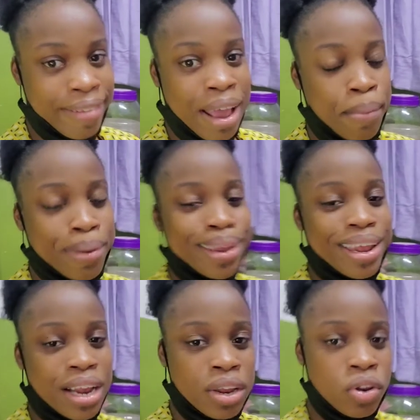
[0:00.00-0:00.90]
I'm
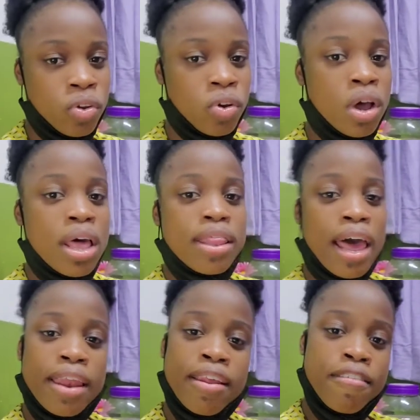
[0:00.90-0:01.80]
telling you
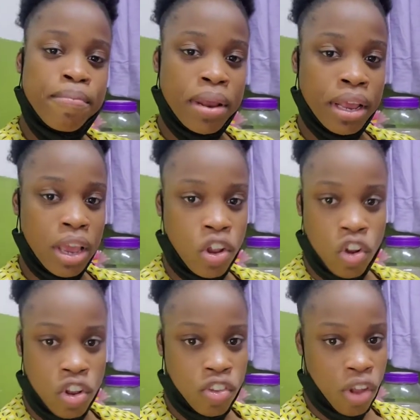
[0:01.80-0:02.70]
that this
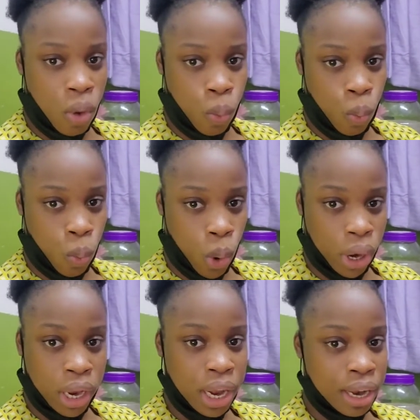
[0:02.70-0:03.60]
medication is not
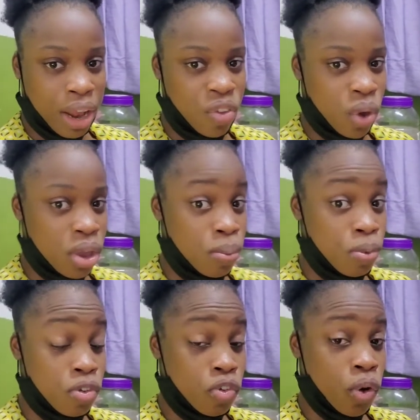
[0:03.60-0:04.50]
working, and that's what you
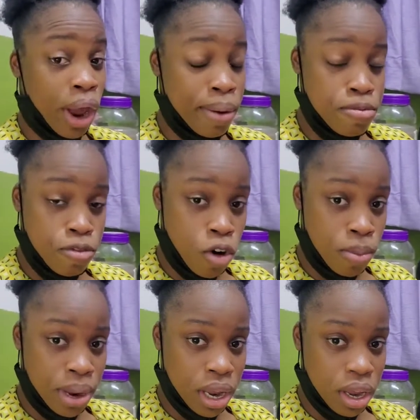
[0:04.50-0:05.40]
prescribed for
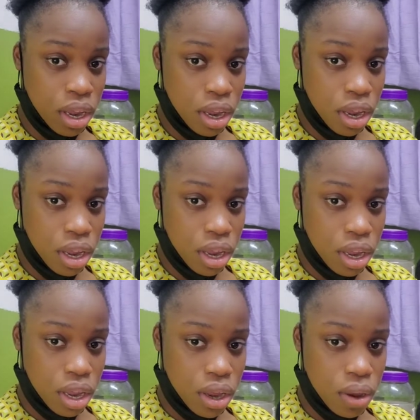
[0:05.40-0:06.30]
me.
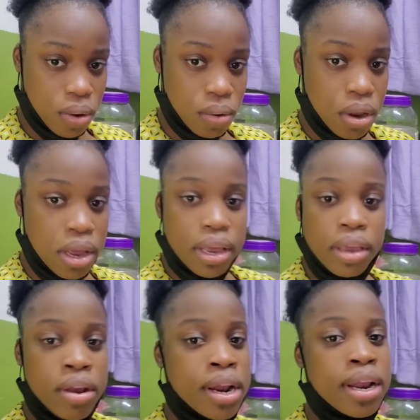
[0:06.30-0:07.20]

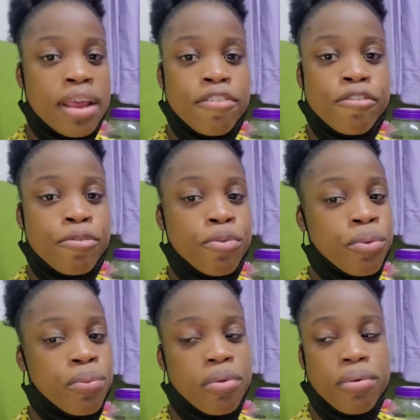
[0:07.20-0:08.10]
You didn't
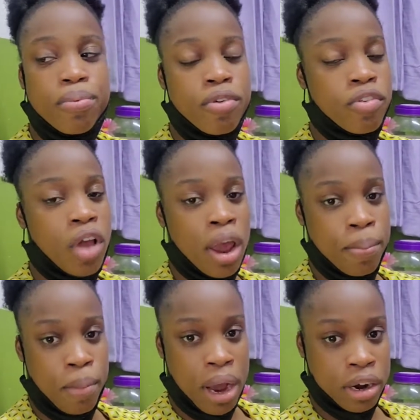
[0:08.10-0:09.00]
even
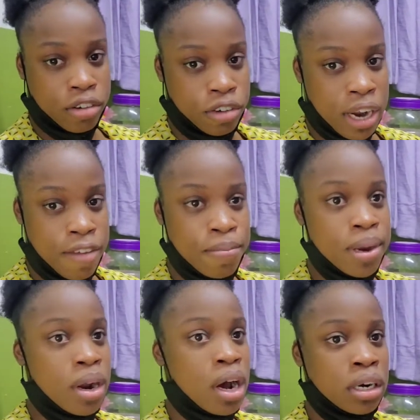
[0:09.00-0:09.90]
prescribe baclofen. I've
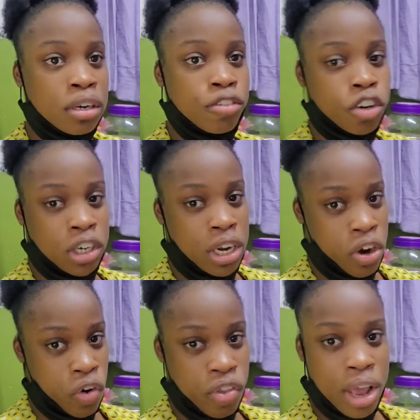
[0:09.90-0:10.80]
been on it for
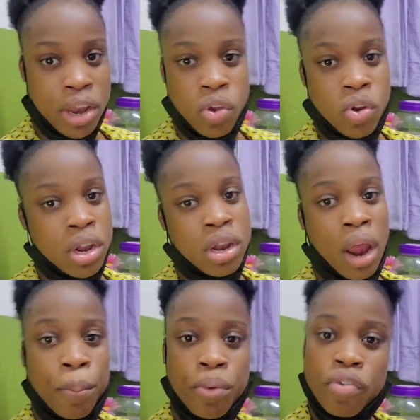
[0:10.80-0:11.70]
years, and you did
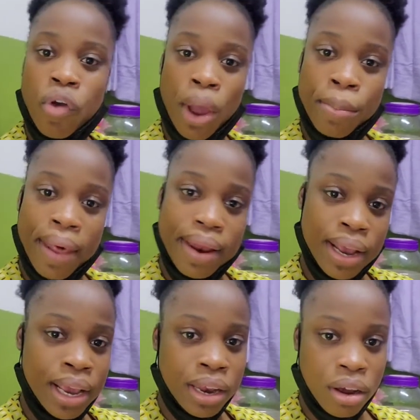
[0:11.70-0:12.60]
not prescribe that
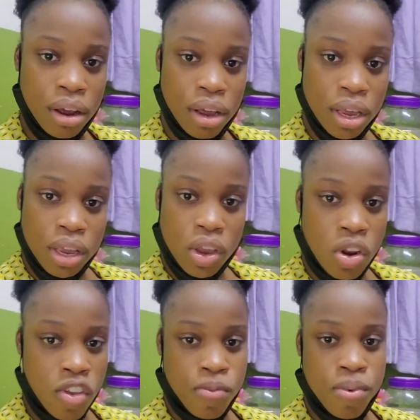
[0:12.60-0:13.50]
either. You
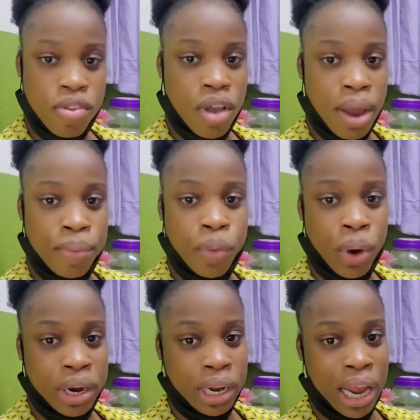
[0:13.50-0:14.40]
just prescribed the
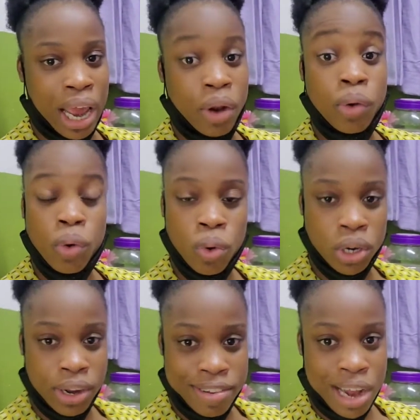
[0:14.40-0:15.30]
one that I told
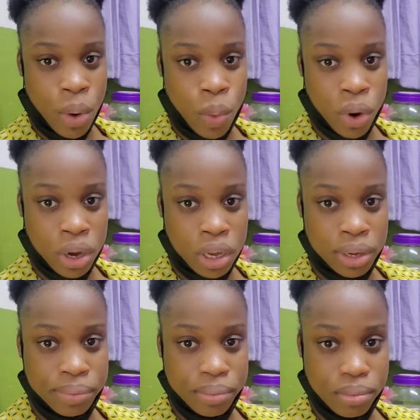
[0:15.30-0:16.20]
you is not working.